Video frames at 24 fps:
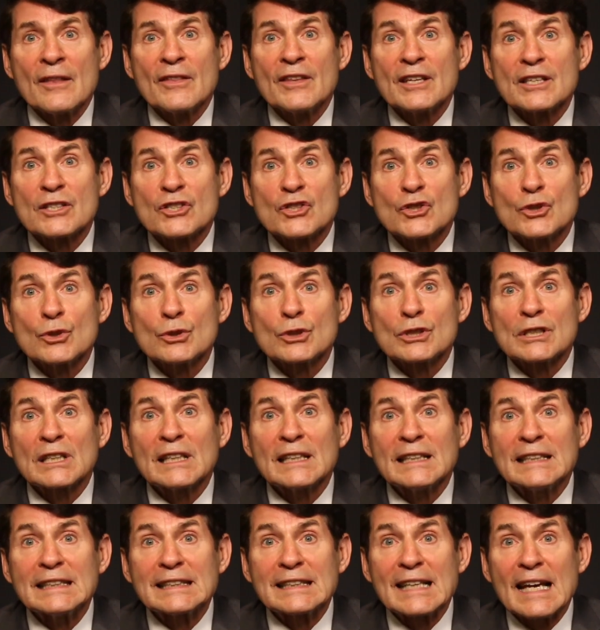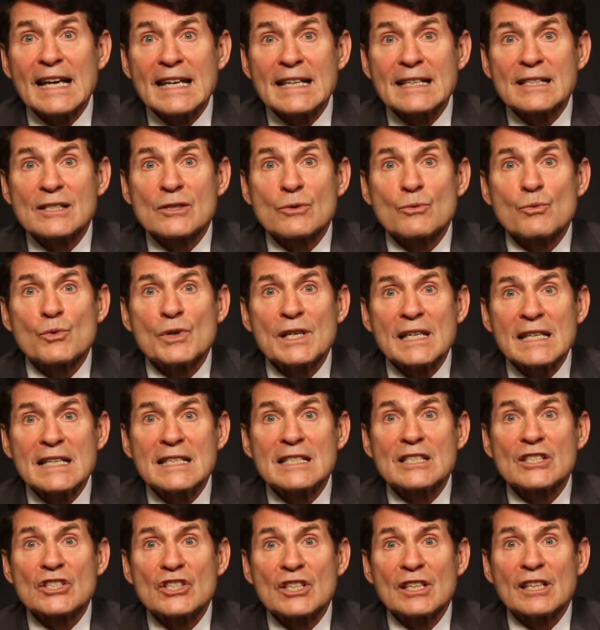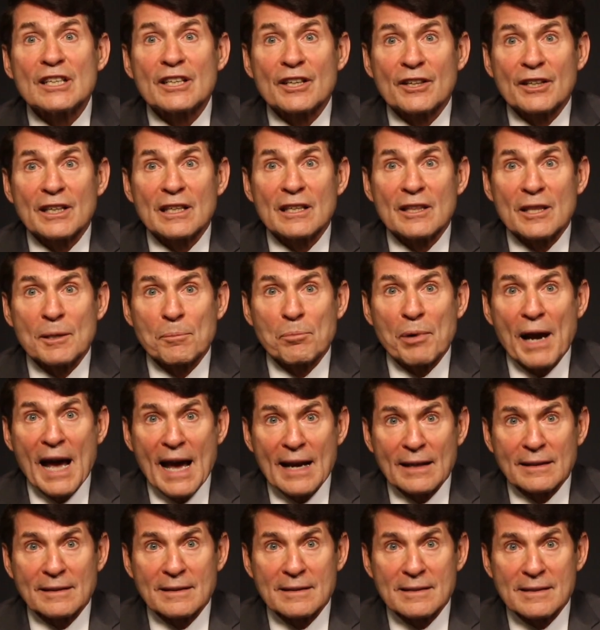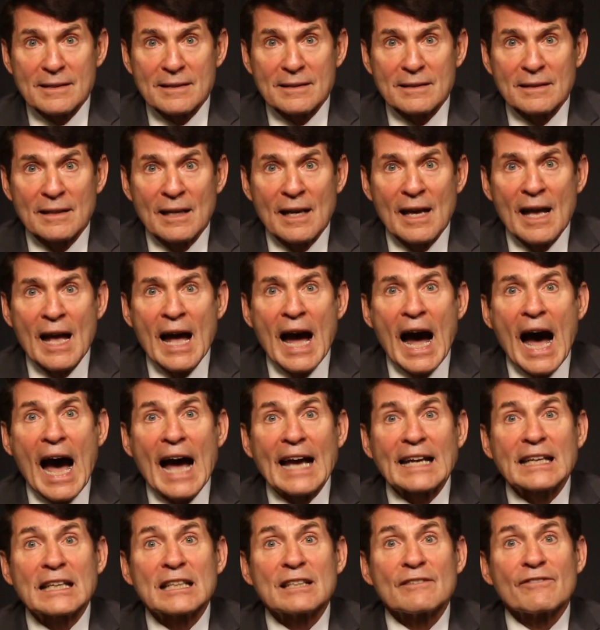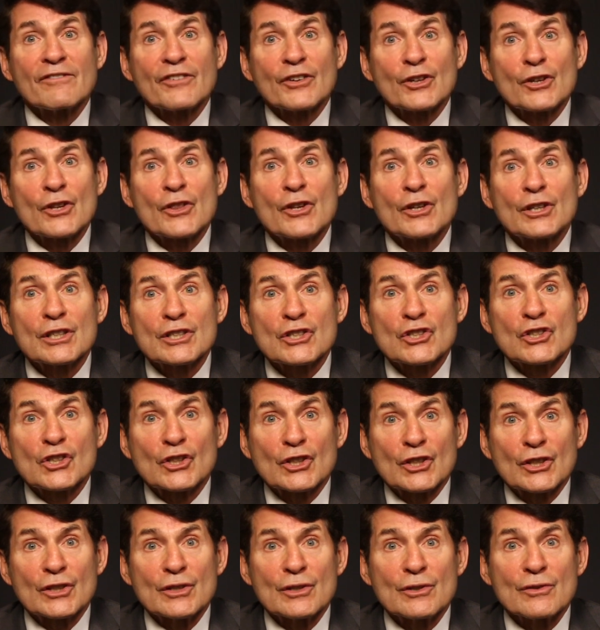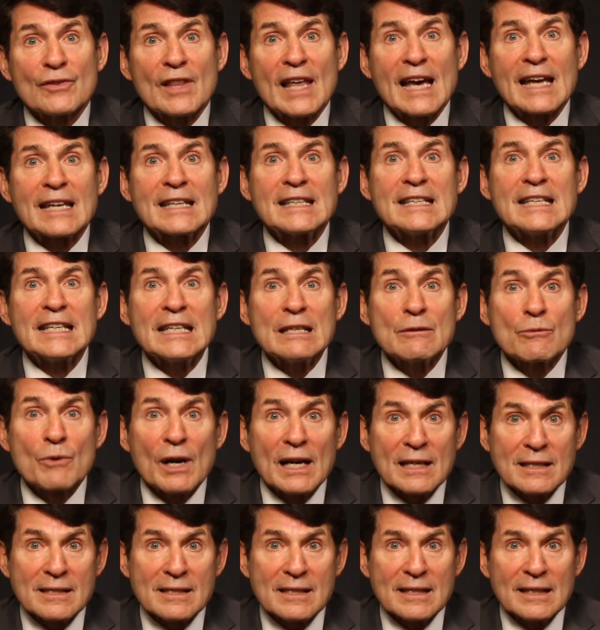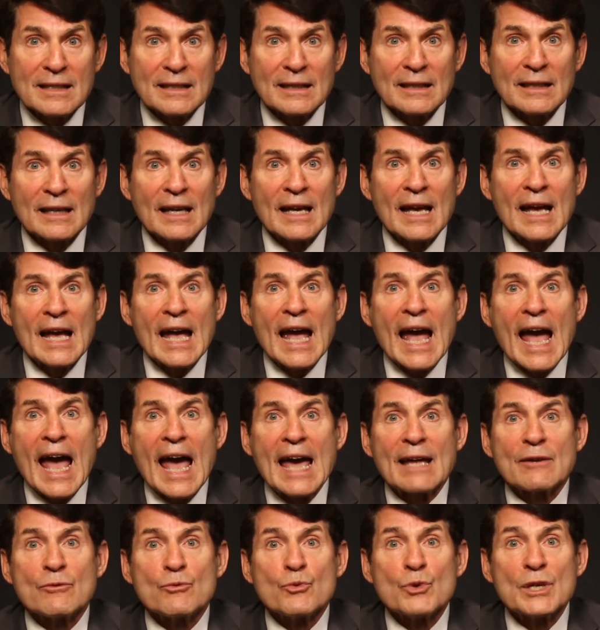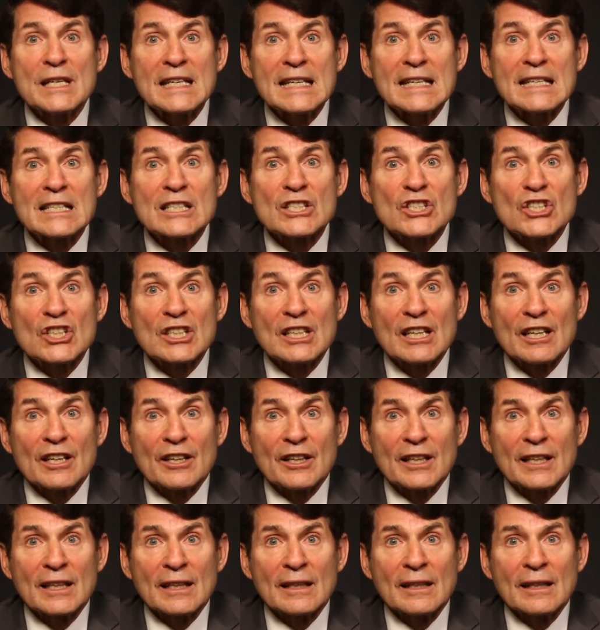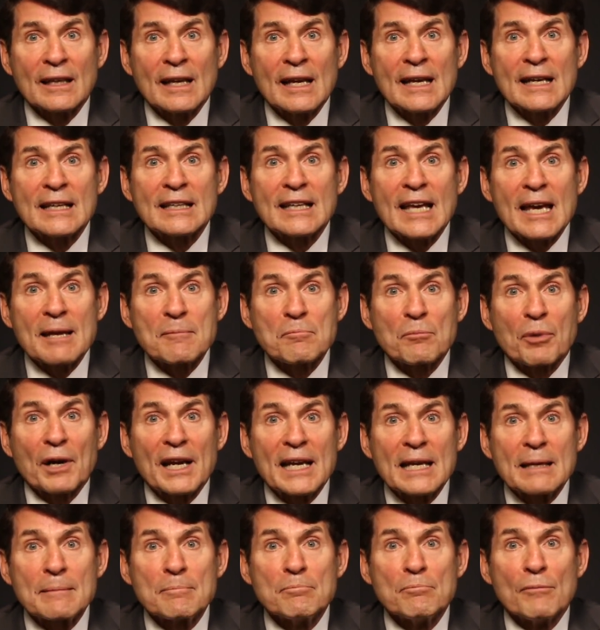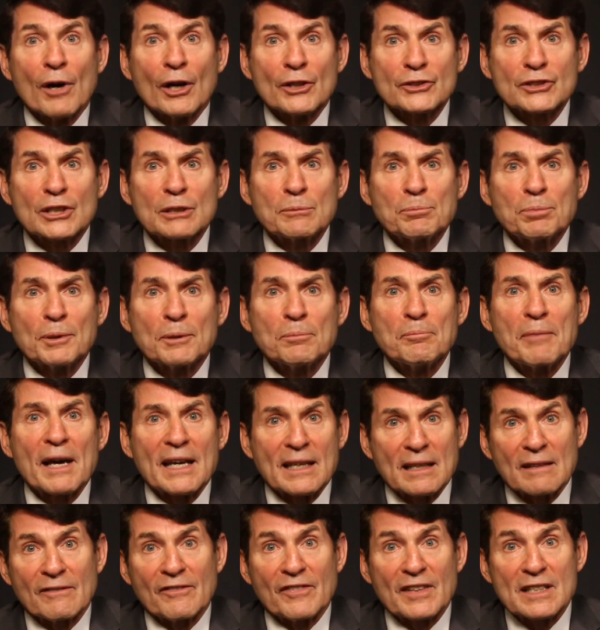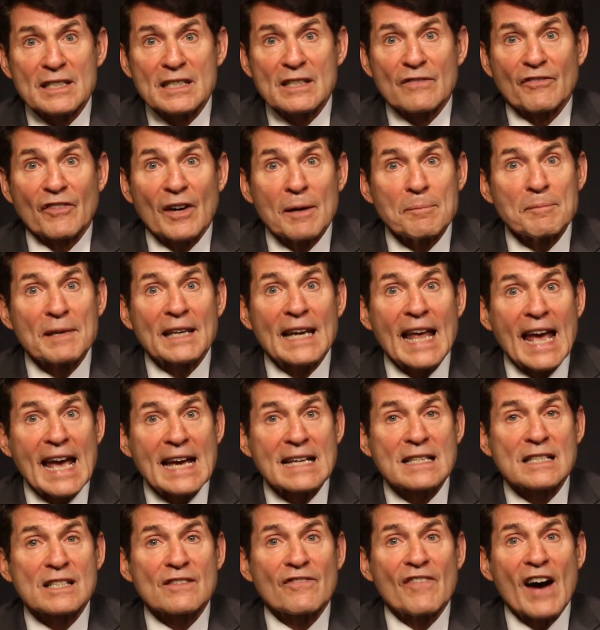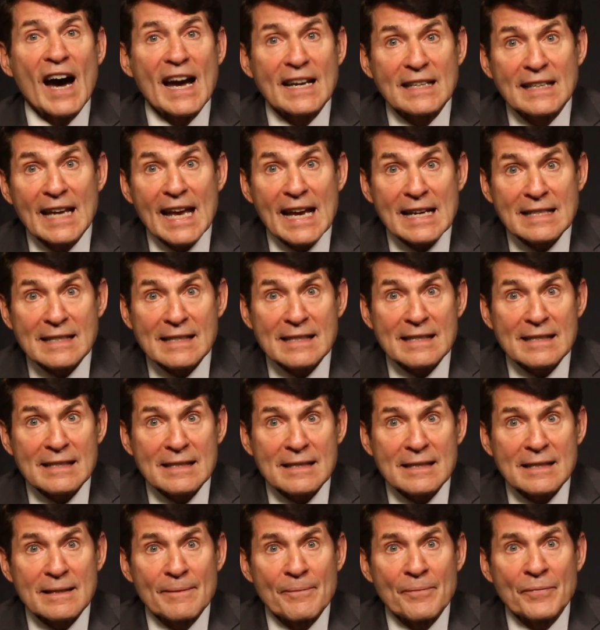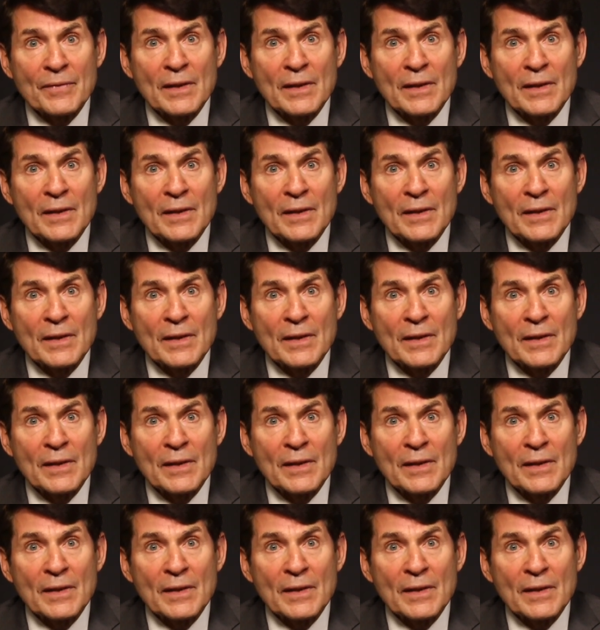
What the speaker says: This usually takes re-engineering the practice. I can further assure you that de-rusting and re-engineering can bring multiple benefits from enhanced finances,